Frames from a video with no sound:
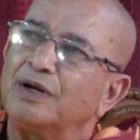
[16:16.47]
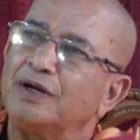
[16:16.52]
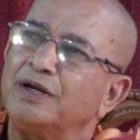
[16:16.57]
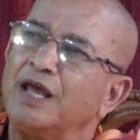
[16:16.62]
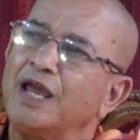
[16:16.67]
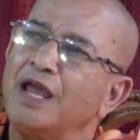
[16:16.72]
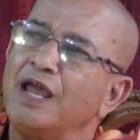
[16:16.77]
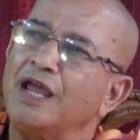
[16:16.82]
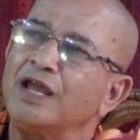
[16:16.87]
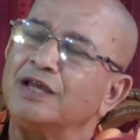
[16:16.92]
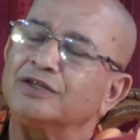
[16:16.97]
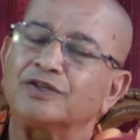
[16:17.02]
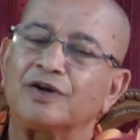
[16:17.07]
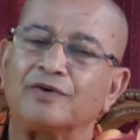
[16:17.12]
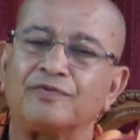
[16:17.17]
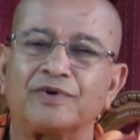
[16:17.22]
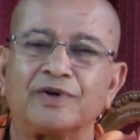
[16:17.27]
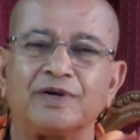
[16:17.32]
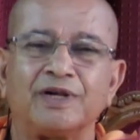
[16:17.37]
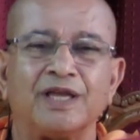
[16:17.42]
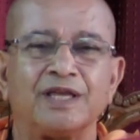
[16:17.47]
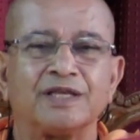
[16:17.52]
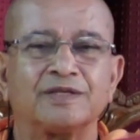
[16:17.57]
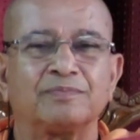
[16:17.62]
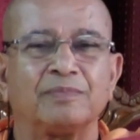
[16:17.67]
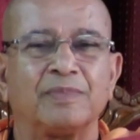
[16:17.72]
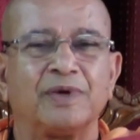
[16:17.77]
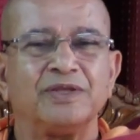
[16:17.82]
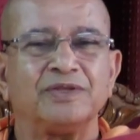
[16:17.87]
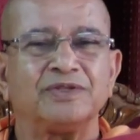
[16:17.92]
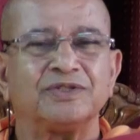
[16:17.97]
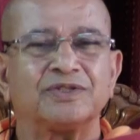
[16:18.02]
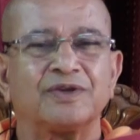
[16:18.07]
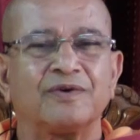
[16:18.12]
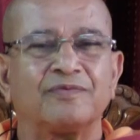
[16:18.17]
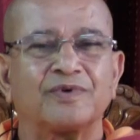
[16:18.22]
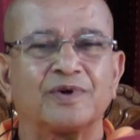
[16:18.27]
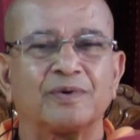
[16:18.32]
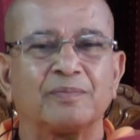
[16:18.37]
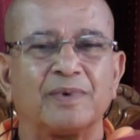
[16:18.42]
days after days, months
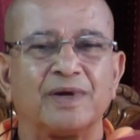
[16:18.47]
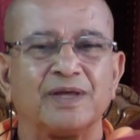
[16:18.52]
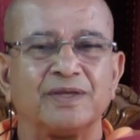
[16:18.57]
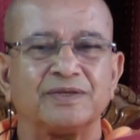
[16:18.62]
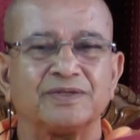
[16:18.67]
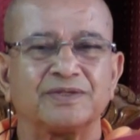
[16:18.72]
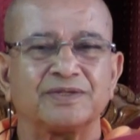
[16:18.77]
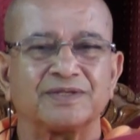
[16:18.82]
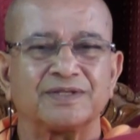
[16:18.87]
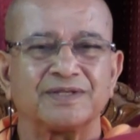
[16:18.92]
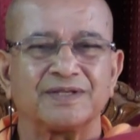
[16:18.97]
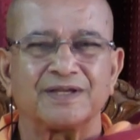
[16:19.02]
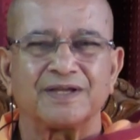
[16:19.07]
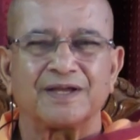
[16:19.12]
after months.